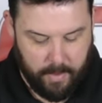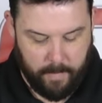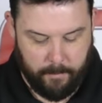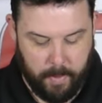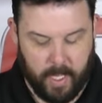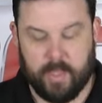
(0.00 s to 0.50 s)

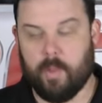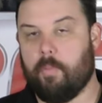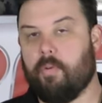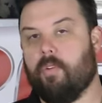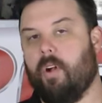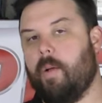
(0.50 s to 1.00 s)
But the
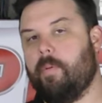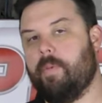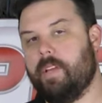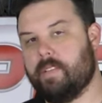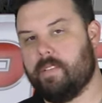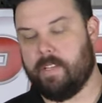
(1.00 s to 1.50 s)
problem
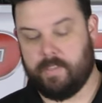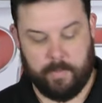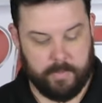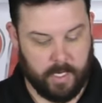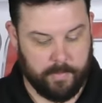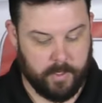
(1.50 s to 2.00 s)
is, is that
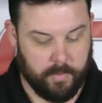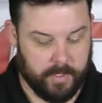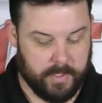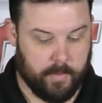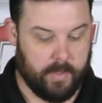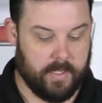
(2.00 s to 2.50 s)
sometimes you
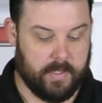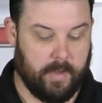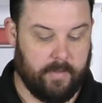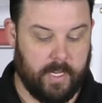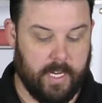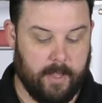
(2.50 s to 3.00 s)
put some of this
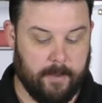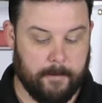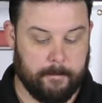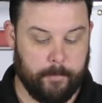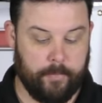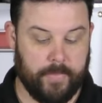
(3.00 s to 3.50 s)
stuff
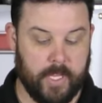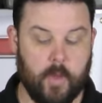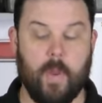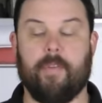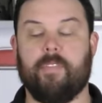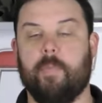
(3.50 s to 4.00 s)
together
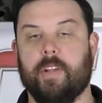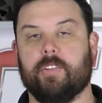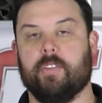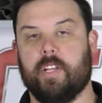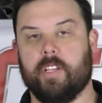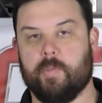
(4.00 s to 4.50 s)
you have to make
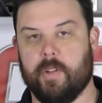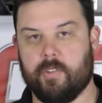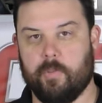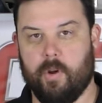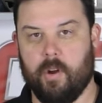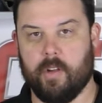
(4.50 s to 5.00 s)
sure to get
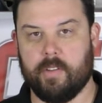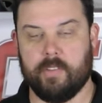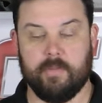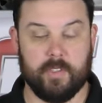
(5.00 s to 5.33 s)
special parts.